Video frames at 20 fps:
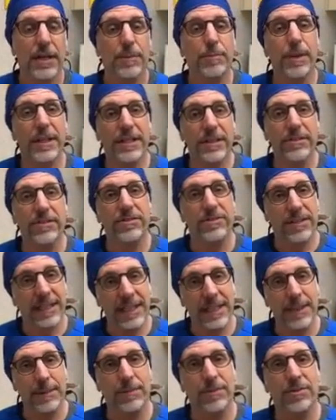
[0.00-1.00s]
But it
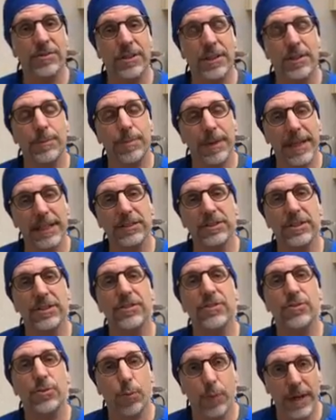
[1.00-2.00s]
seems in
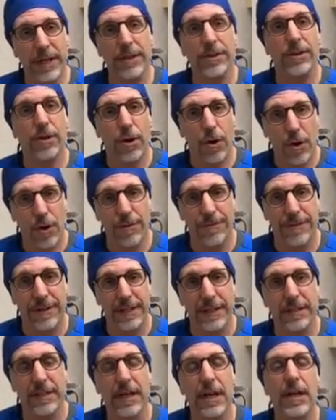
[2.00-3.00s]
patients with
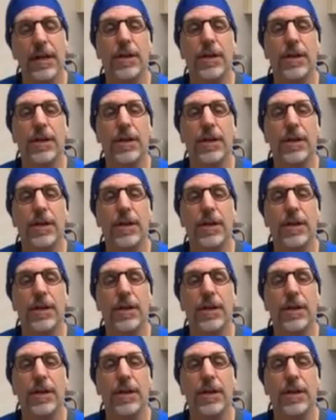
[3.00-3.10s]
COVID,